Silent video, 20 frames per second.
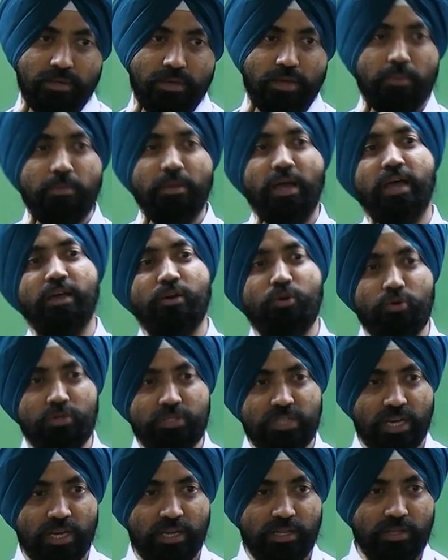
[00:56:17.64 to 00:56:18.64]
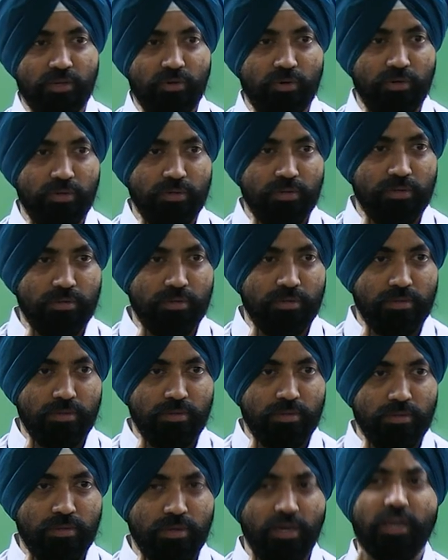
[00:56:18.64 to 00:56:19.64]
kabhi High Court jaake dekho.
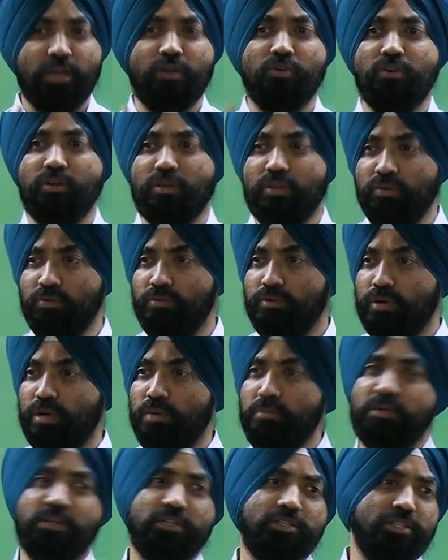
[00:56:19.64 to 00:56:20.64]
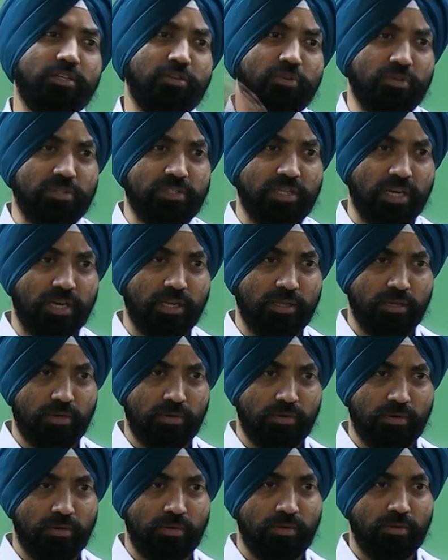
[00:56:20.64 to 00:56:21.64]
High Court kyun? Kabhi District Court jaake dekho.
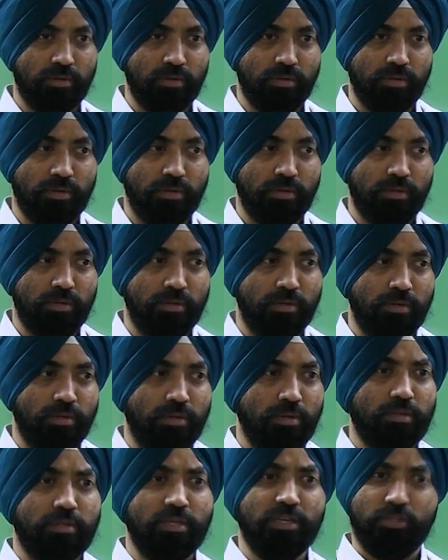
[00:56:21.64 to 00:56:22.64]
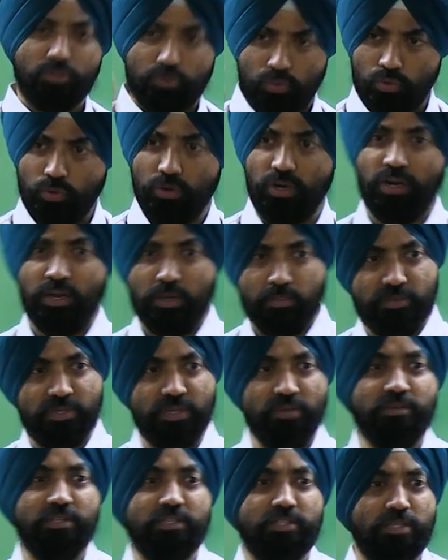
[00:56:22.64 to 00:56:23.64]
Just go and
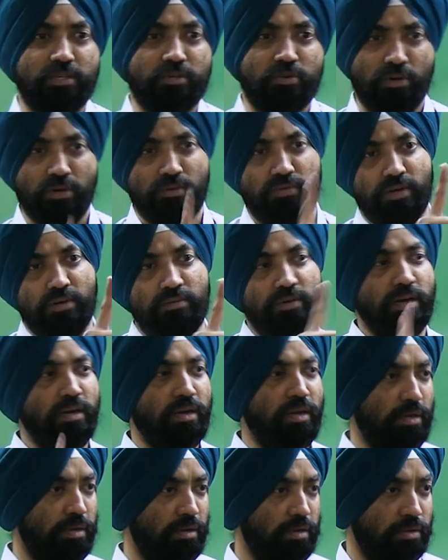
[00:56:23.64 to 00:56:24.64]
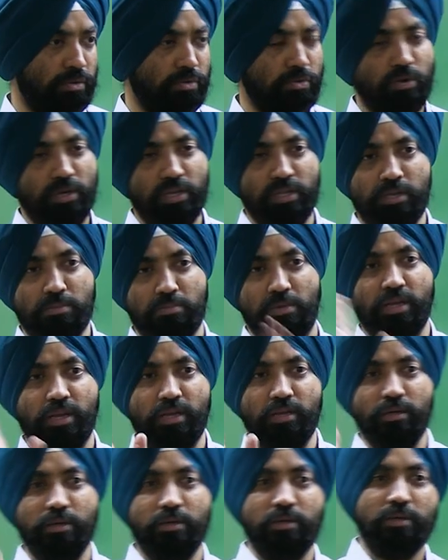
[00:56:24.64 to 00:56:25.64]
observe District Court for one day. Go in the
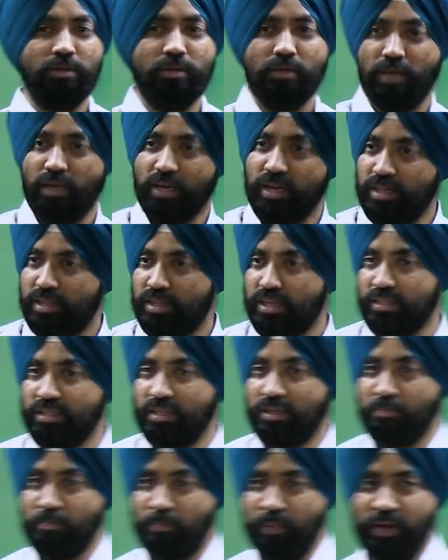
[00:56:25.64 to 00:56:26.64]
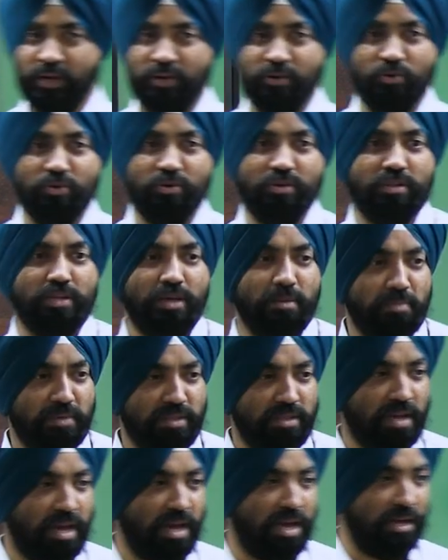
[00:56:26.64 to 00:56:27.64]
morning, ek achcha sir ped dhundo jaha pe
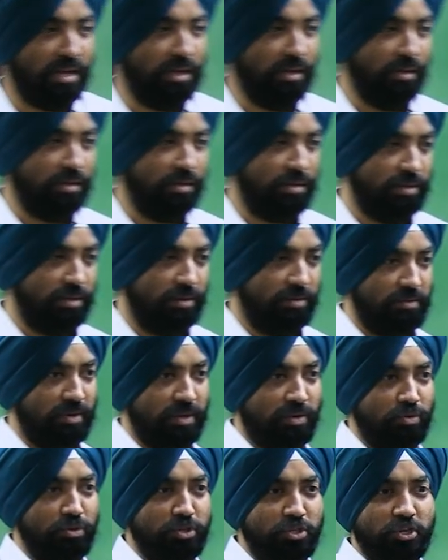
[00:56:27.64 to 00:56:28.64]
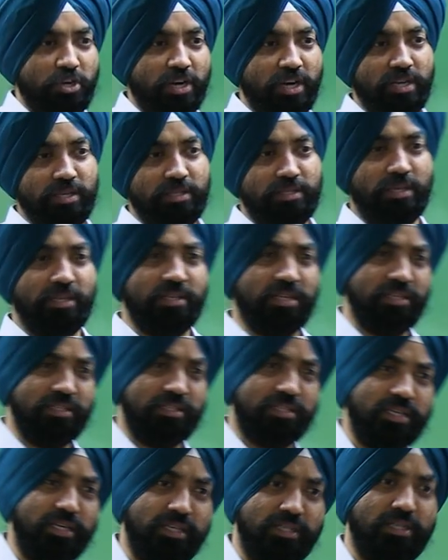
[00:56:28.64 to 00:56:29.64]
chhaya hai, where good shade is there,
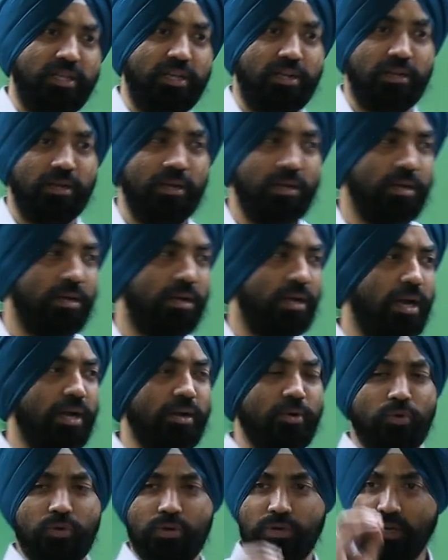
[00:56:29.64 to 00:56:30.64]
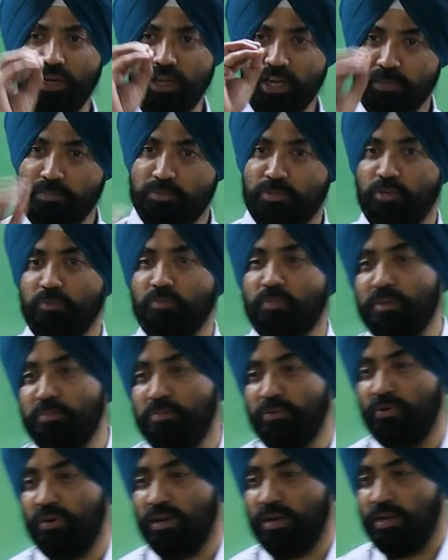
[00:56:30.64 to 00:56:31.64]
just sit there and only observe
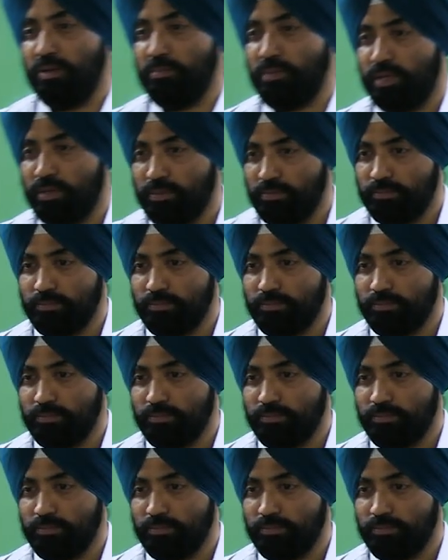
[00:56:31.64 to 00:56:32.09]
people who are coming.